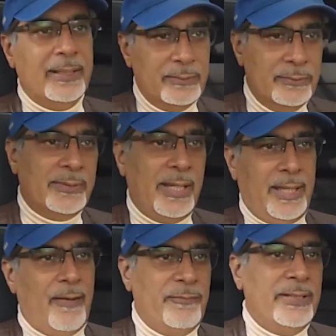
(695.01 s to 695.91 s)
Again, you
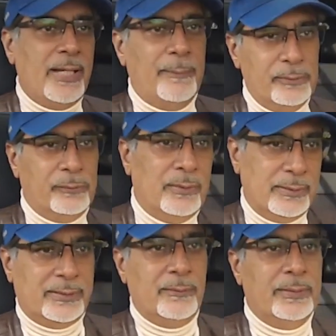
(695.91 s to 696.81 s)
get that VW
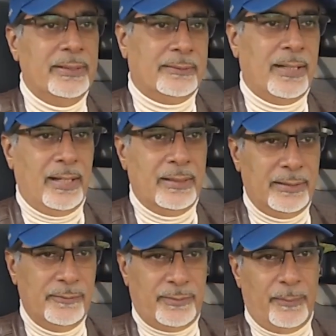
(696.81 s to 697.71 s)
quality with this
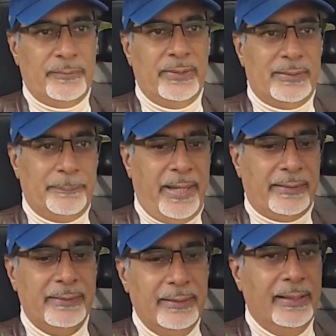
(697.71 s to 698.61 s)
car that you've come to
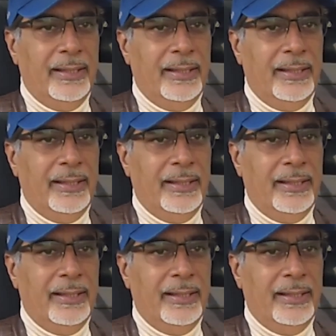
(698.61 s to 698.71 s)
expect,